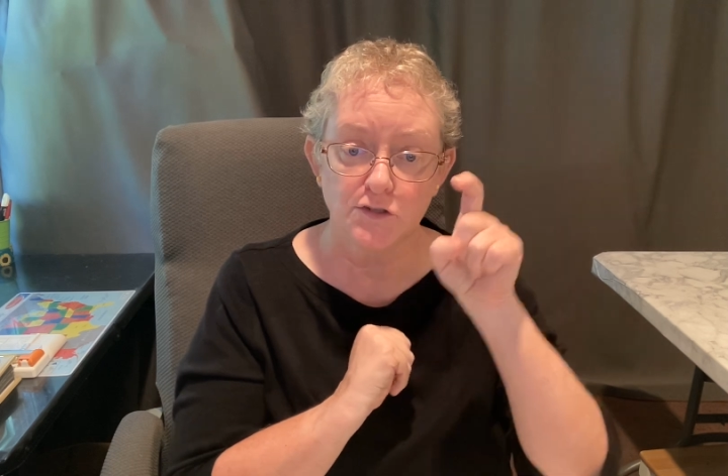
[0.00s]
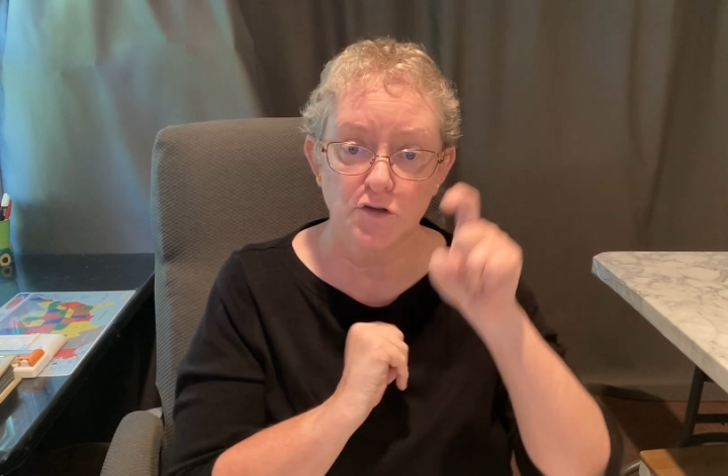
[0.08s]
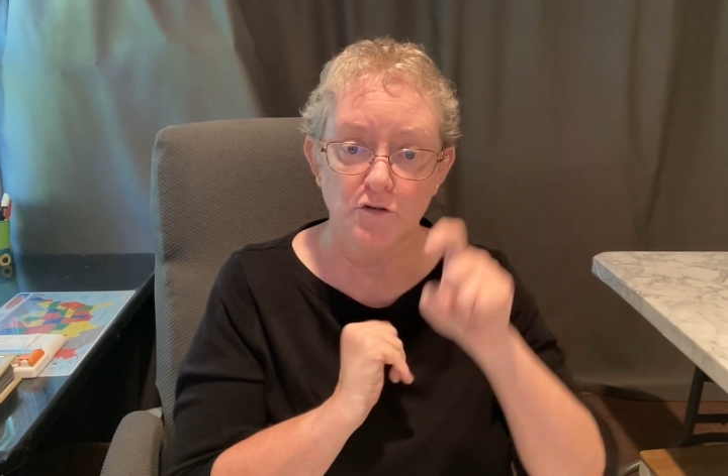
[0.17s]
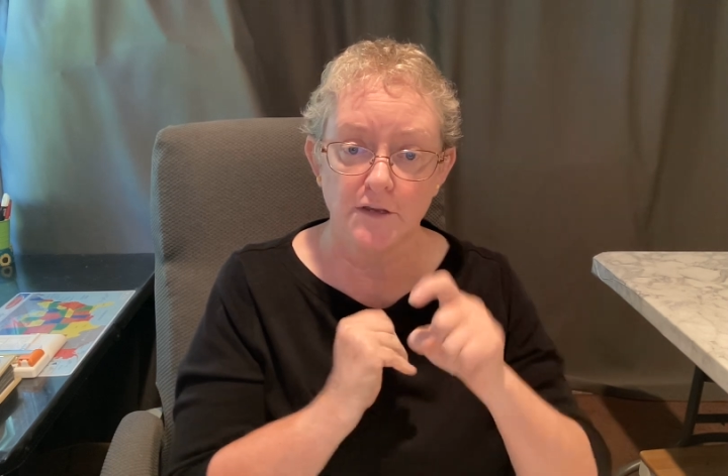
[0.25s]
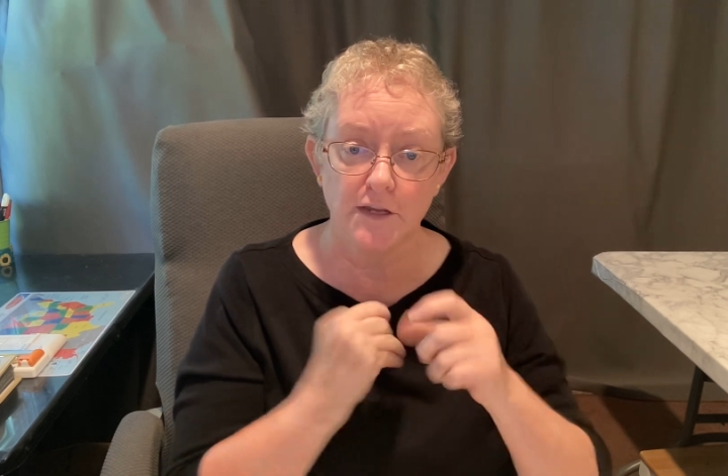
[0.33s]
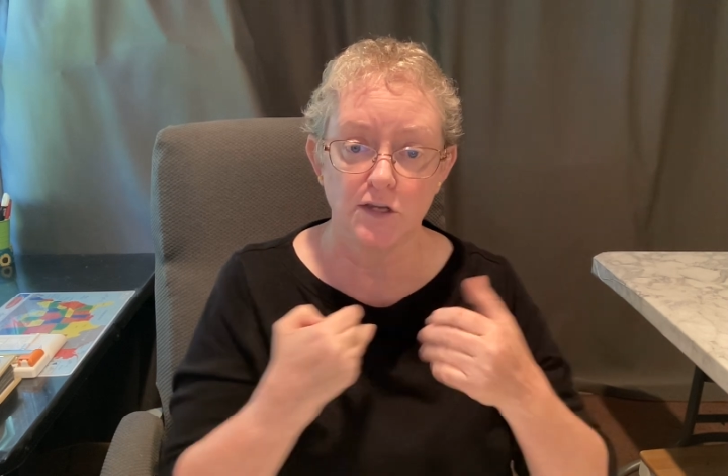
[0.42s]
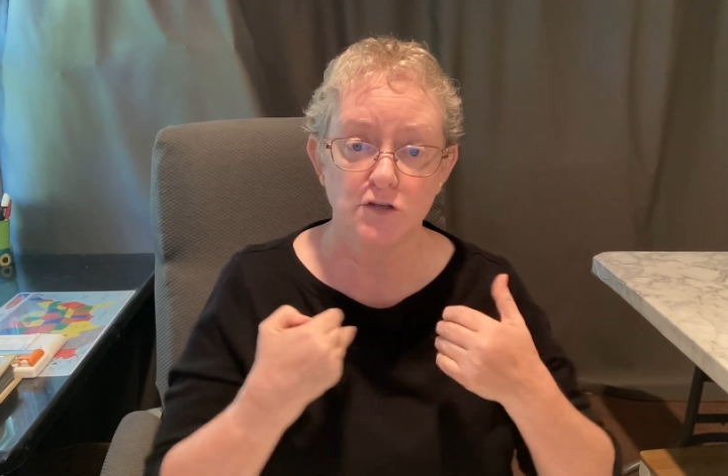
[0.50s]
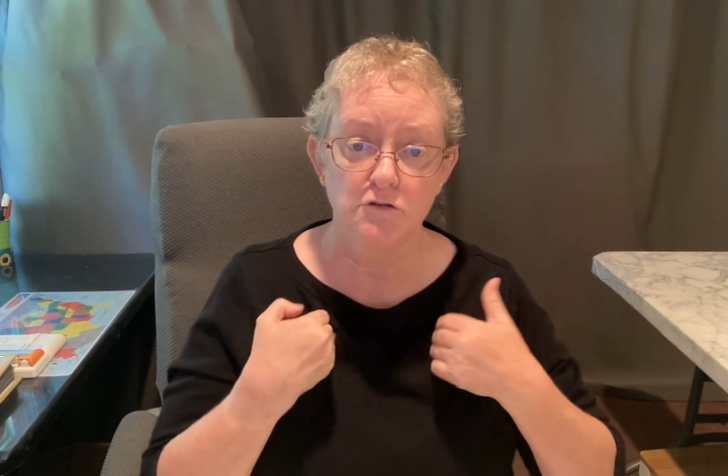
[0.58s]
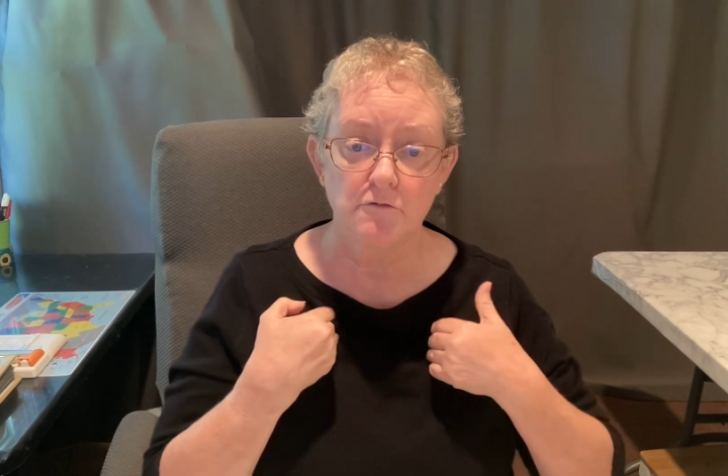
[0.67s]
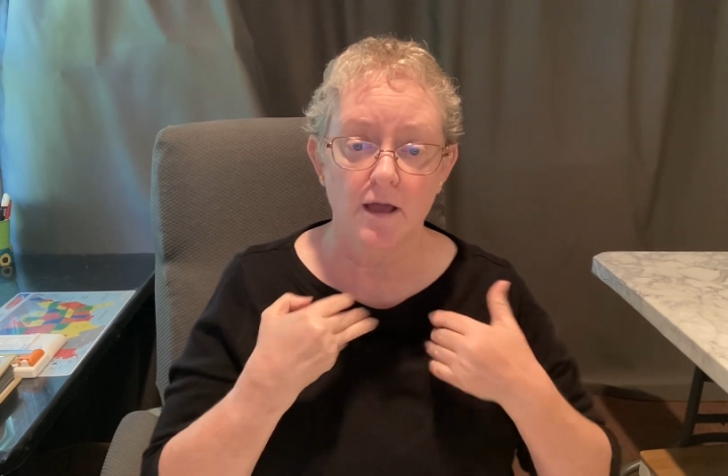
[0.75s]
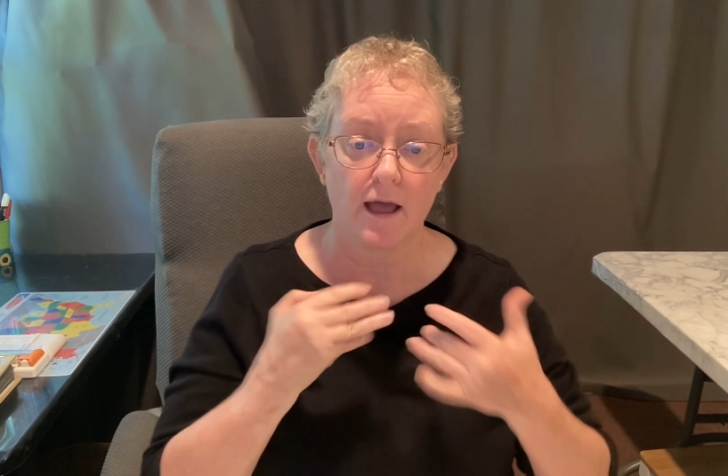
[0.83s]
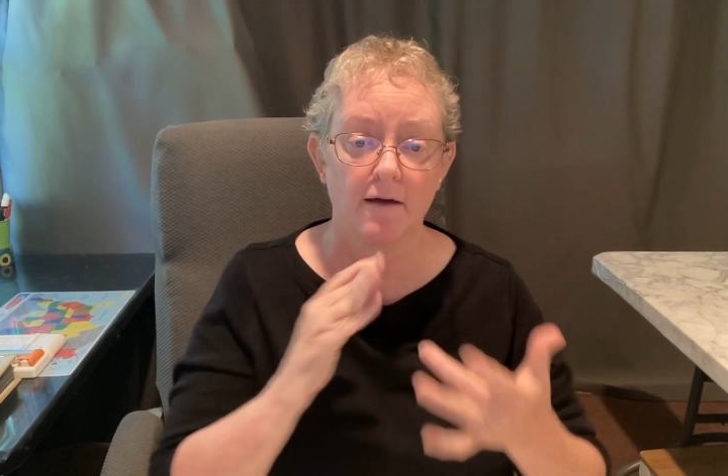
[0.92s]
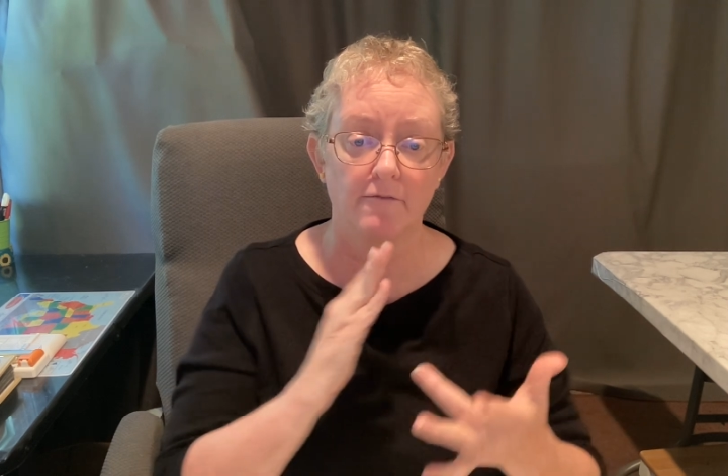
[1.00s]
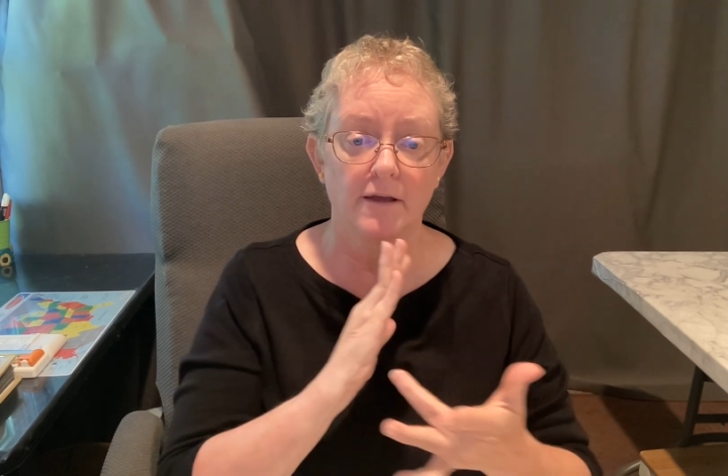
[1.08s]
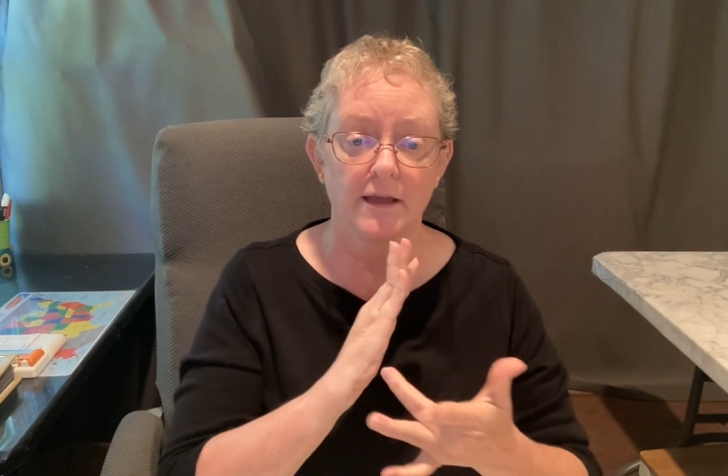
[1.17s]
you need to have